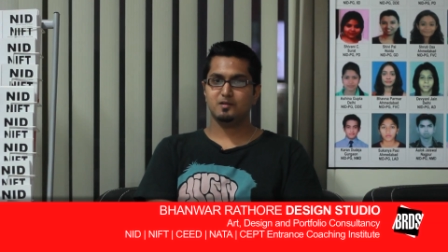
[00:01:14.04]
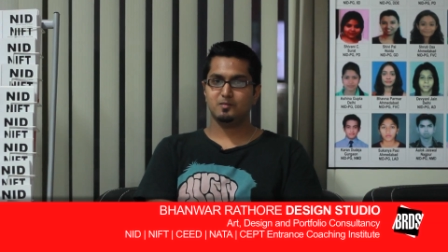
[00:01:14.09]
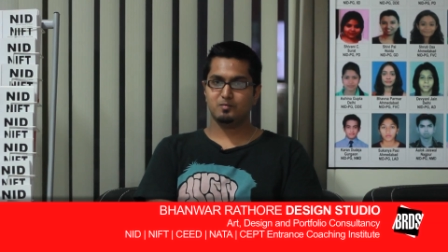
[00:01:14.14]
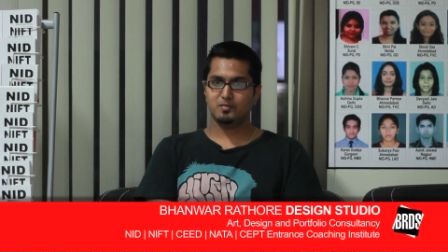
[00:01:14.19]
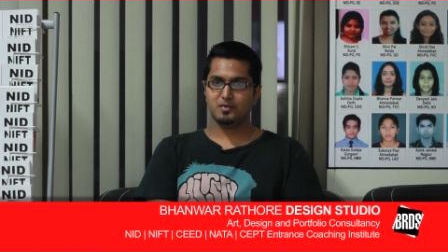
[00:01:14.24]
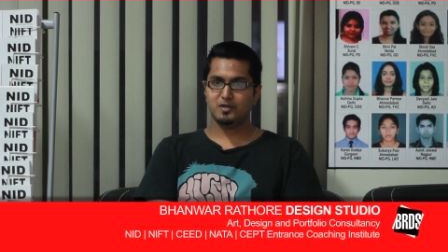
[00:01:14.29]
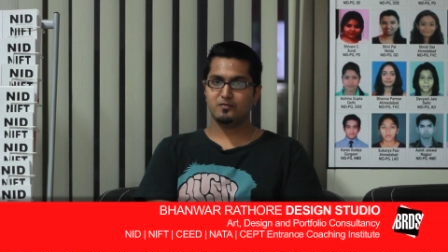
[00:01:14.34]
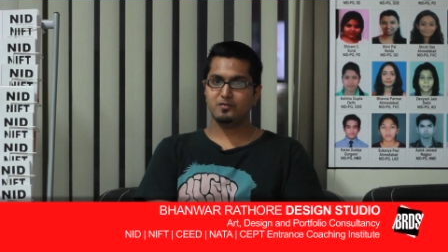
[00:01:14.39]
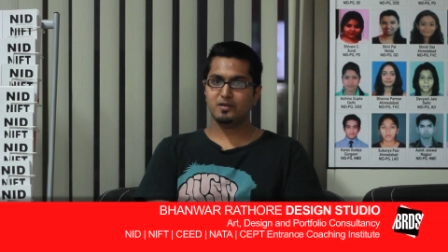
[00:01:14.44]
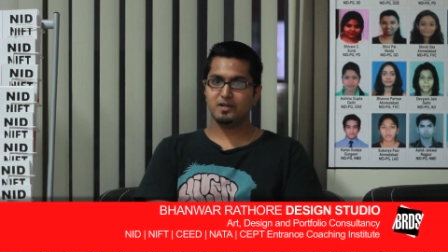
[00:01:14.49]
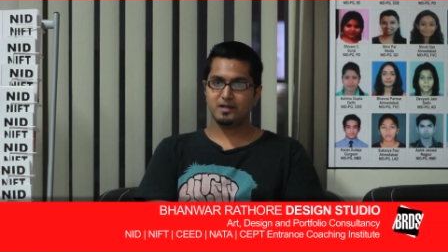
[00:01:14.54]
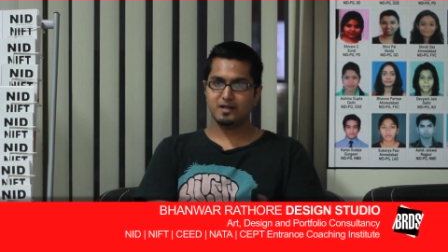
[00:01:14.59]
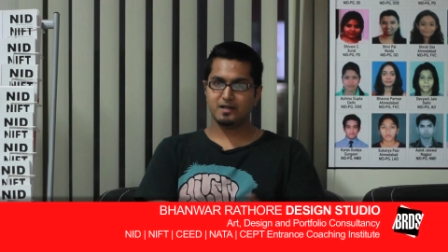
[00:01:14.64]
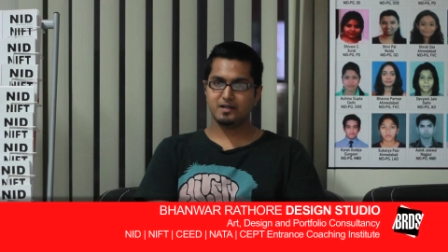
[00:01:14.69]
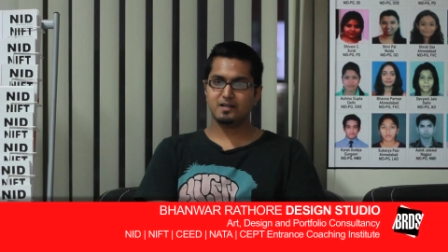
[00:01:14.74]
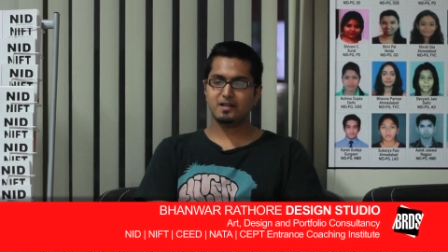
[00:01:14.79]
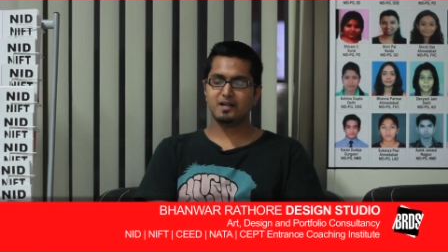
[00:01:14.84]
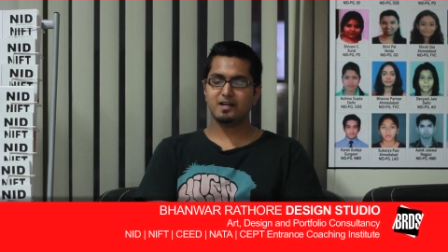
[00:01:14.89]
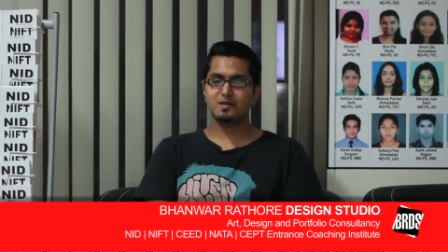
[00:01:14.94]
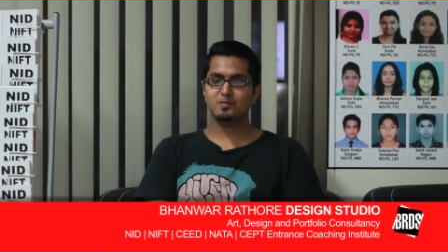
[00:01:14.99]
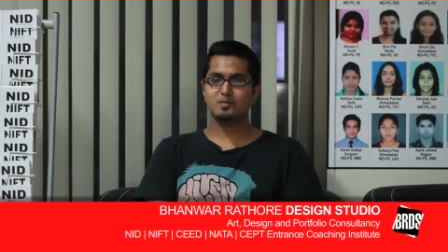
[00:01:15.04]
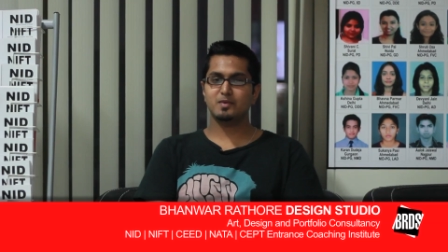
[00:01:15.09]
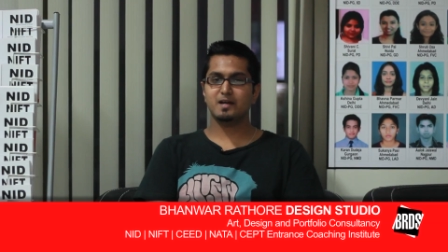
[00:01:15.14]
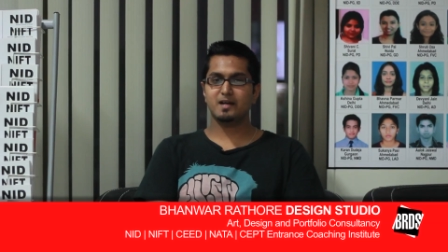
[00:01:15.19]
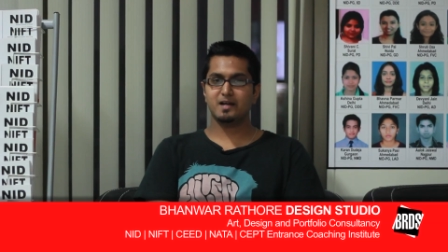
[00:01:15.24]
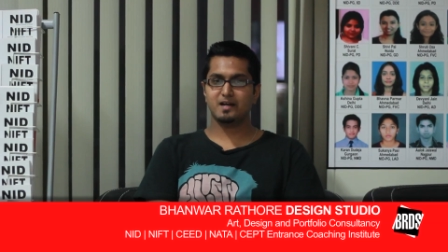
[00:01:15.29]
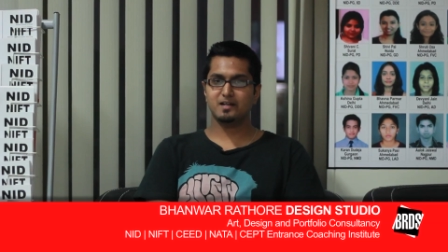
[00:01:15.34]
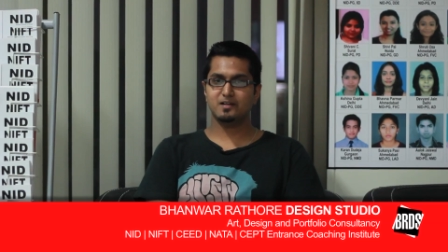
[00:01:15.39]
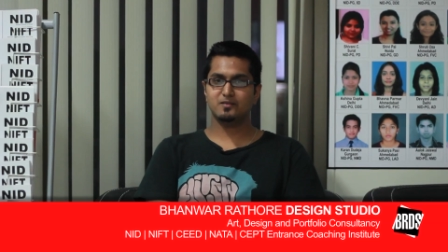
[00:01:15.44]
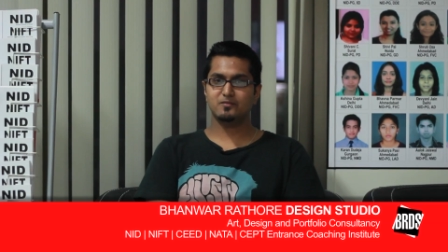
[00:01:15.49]
But when I tried my
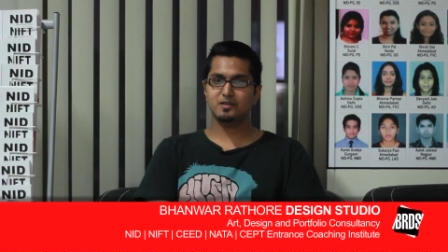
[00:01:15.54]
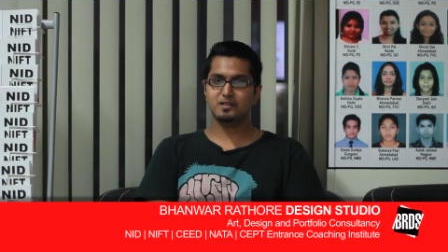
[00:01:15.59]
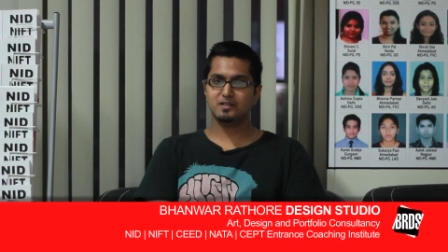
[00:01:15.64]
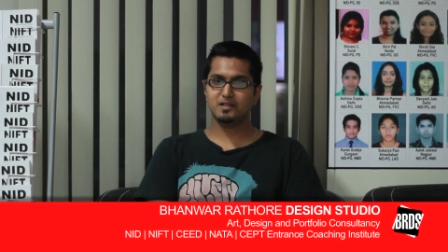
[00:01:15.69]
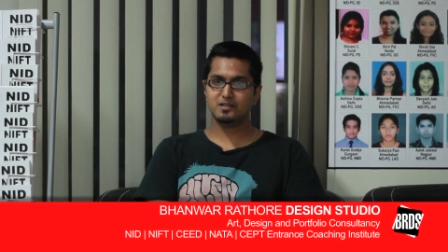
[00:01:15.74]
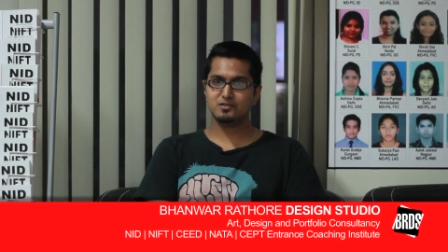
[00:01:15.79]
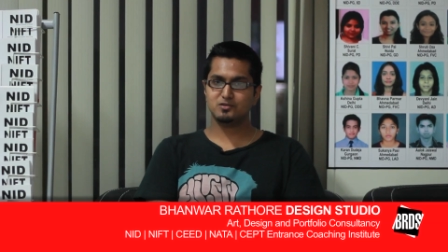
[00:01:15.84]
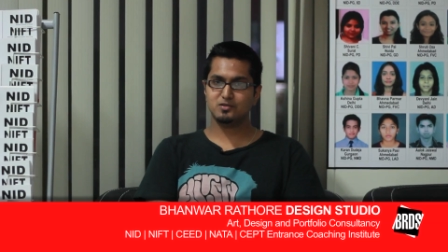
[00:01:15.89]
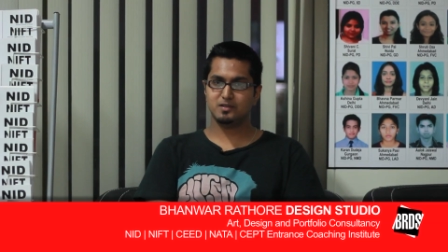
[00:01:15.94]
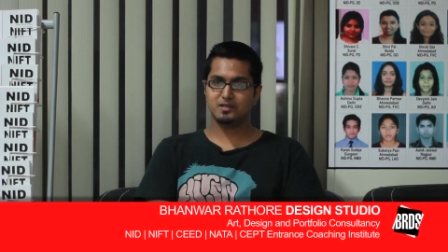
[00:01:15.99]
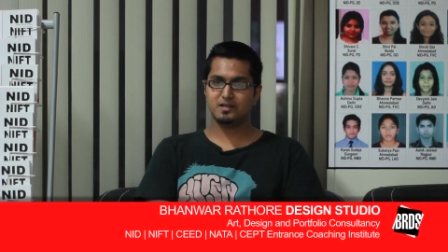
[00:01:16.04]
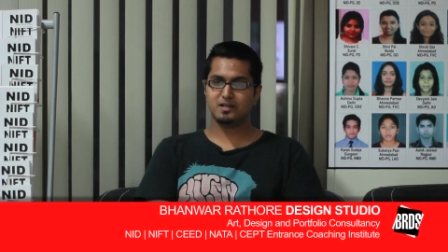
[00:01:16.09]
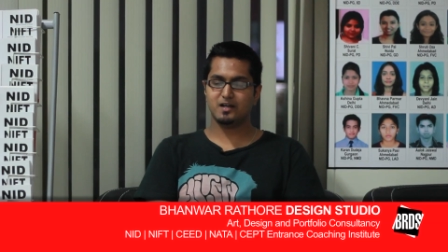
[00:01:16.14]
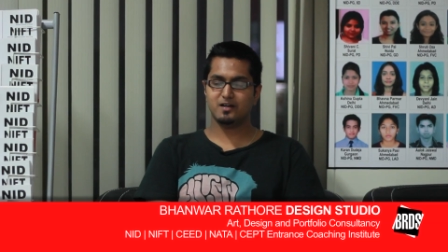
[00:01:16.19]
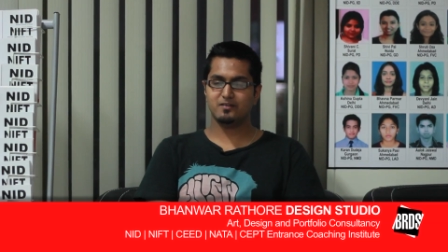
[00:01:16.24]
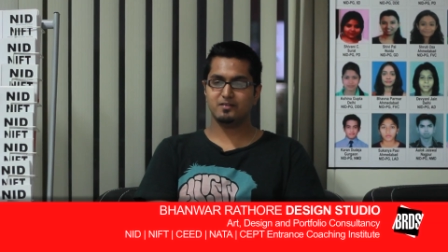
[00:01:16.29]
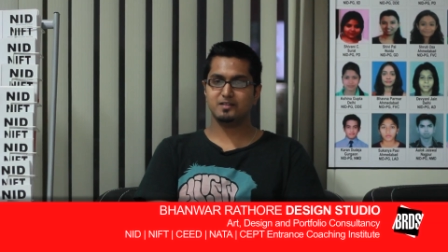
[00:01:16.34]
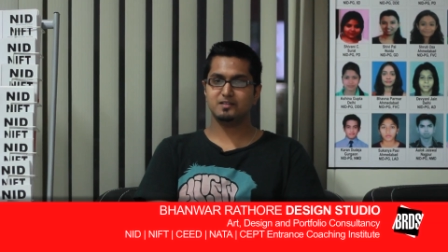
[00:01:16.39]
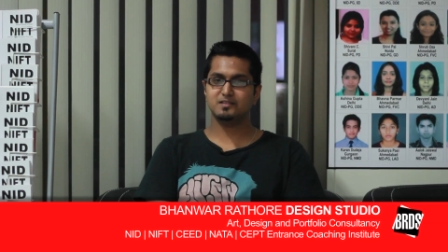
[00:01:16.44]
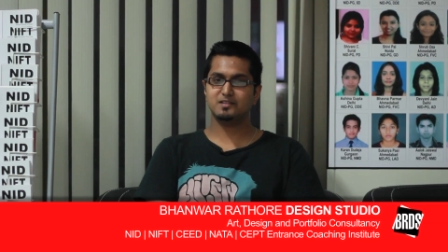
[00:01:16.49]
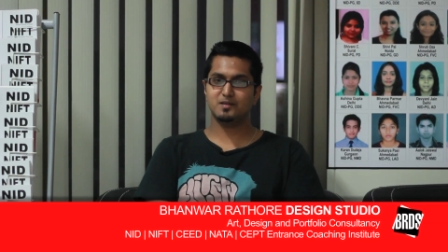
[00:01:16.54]
hand with actually carving